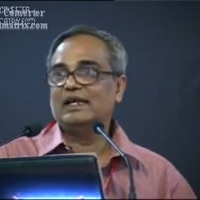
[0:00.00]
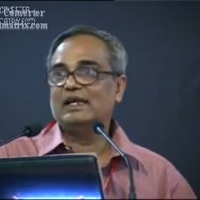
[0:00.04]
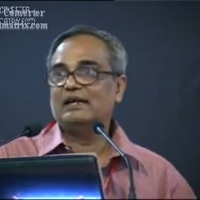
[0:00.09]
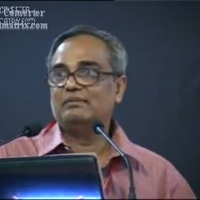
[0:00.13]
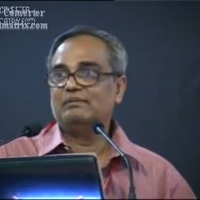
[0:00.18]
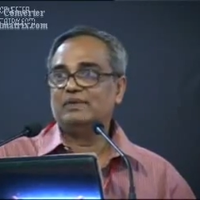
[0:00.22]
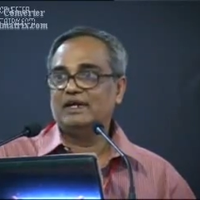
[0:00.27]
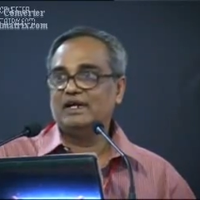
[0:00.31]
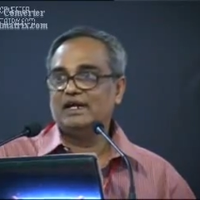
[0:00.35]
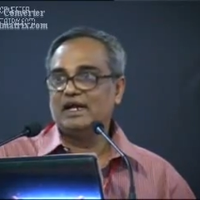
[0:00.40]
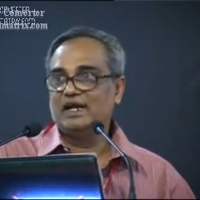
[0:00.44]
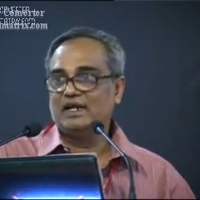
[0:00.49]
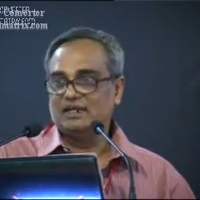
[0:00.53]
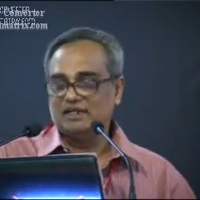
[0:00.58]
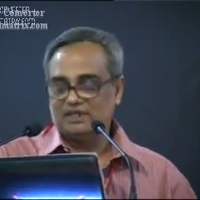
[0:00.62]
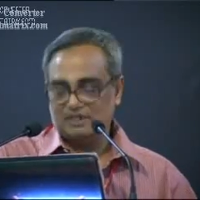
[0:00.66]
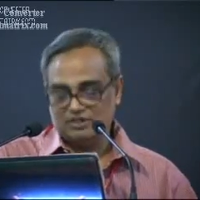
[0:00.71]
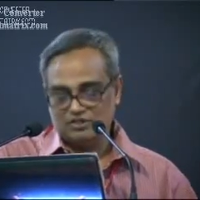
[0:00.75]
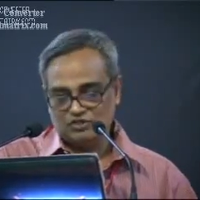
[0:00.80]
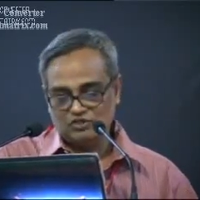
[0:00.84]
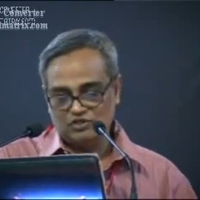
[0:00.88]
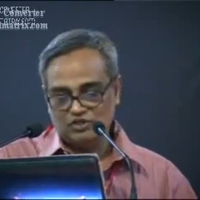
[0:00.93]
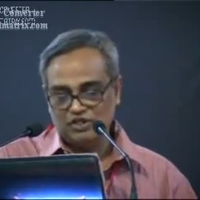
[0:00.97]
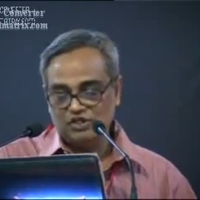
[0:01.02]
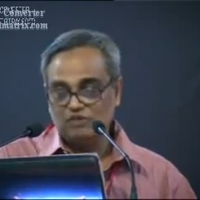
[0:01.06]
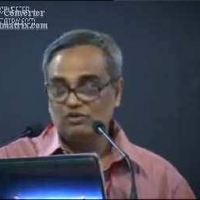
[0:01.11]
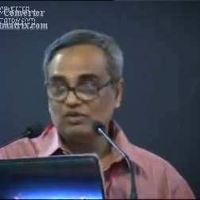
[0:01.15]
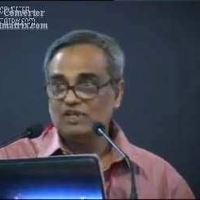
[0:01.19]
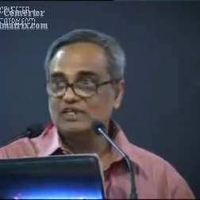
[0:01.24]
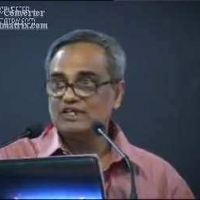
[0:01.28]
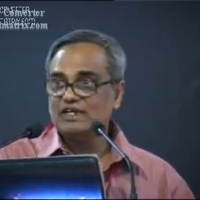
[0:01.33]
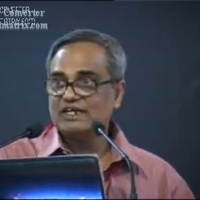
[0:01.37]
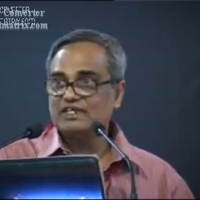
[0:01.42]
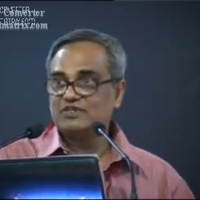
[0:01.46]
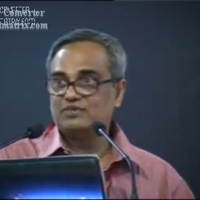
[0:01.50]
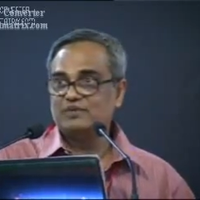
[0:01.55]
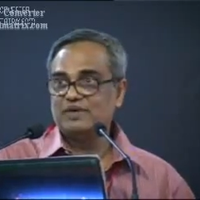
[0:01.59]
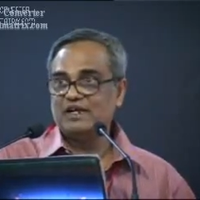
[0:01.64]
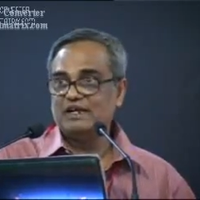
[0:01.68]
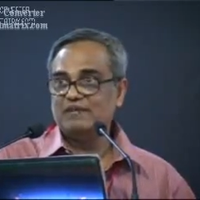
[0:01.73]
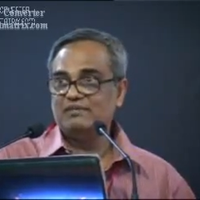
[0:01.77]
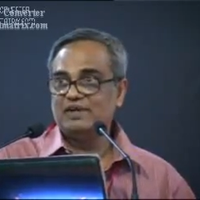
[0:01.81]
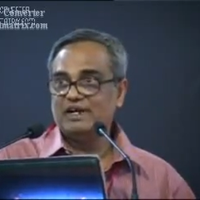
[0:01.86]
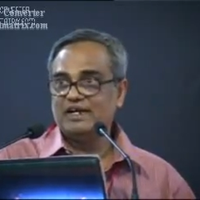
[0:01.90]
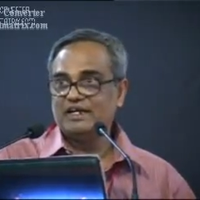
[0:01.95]
same thing can be done. So it
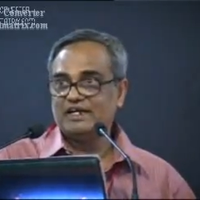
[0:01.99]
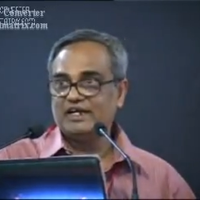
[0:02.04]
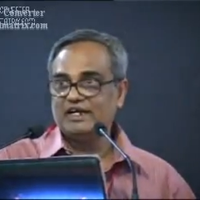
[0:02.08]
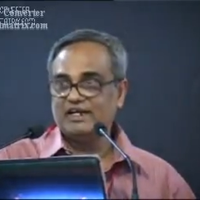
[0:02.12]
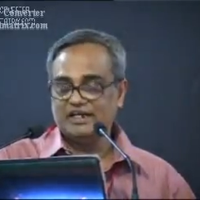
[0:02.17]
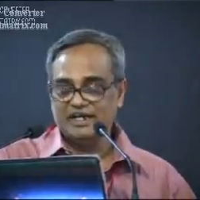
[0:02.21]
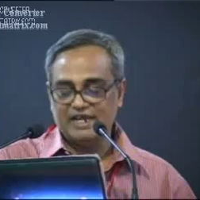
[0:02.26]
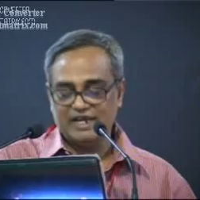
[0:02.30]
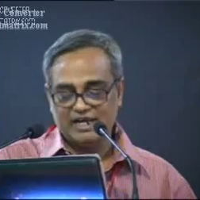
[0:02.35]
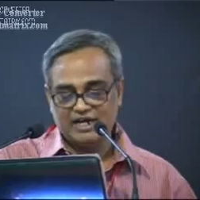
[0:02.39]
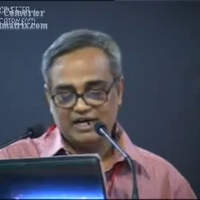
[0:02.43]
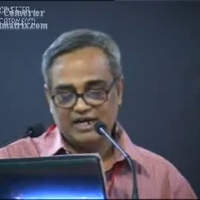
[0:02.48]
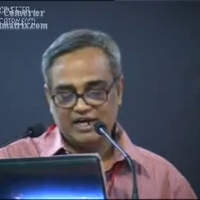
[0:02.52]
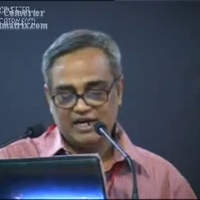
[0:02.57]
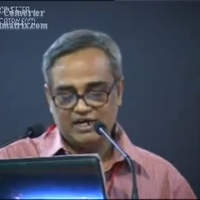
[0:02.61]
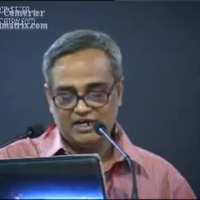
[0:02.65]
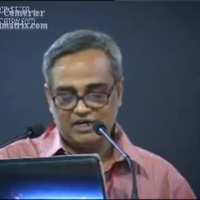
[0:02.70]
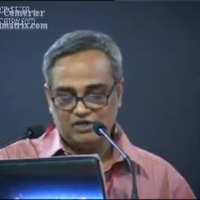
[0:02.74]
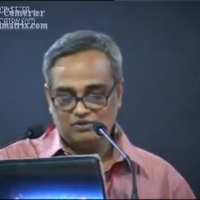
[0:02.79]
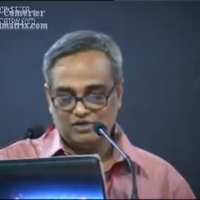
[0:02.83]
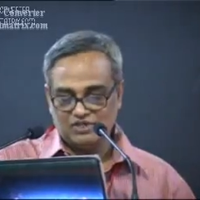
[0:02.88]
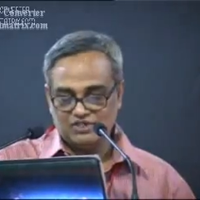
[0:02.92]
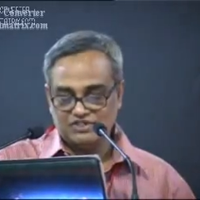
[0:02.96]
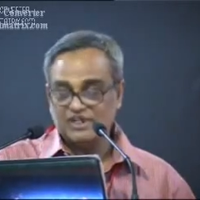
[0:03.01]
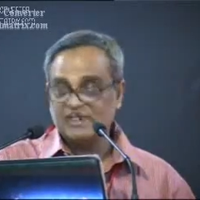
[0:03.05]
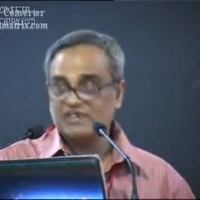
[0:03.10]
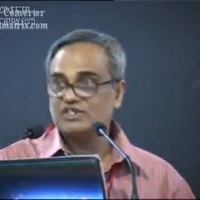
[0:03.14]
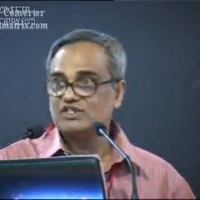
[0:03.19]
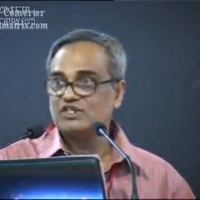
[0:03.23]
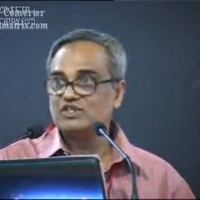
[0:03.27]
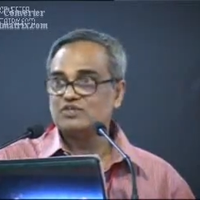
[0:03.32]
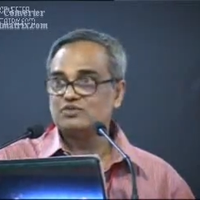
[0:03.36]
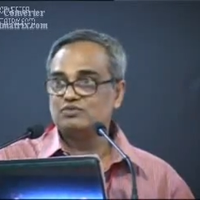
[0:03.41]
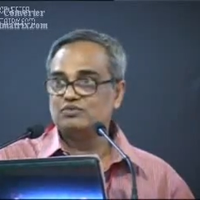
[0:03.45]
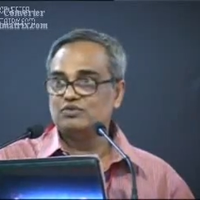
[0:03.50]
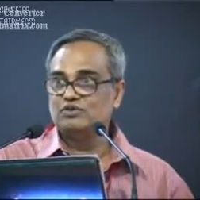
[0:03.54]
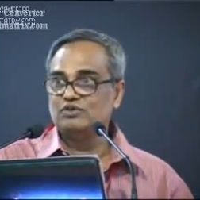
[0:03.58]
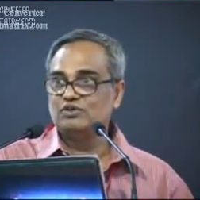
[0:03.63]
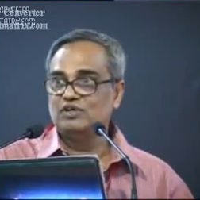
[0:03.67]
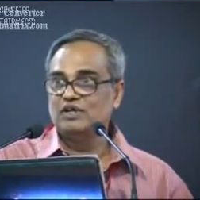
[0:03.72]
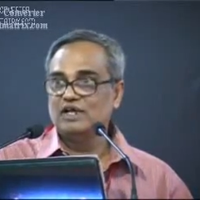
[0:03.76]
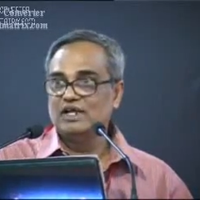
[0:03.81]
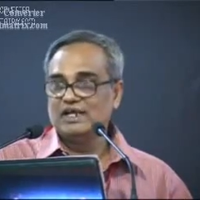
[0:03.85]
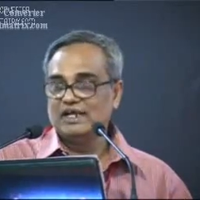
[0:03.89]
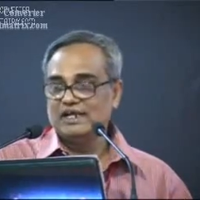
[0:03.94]
was experimented there and it was
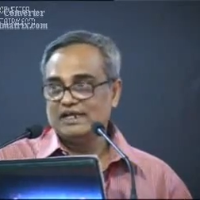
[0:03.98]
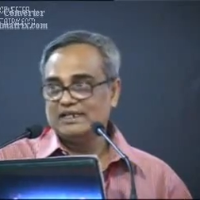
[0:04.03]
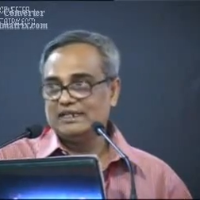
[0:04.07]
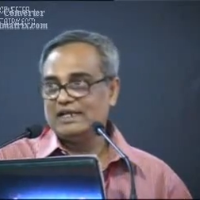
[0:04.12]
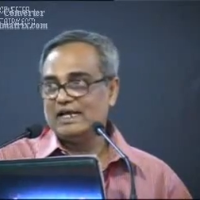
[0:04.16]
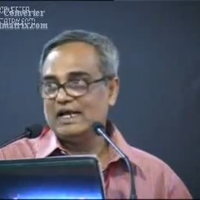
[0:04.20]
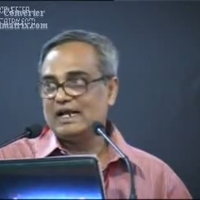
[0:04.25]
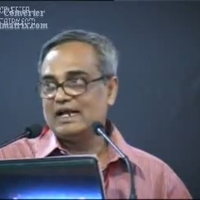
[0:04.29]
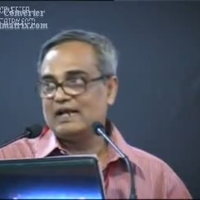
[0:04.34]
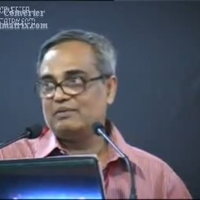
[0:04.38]
successful.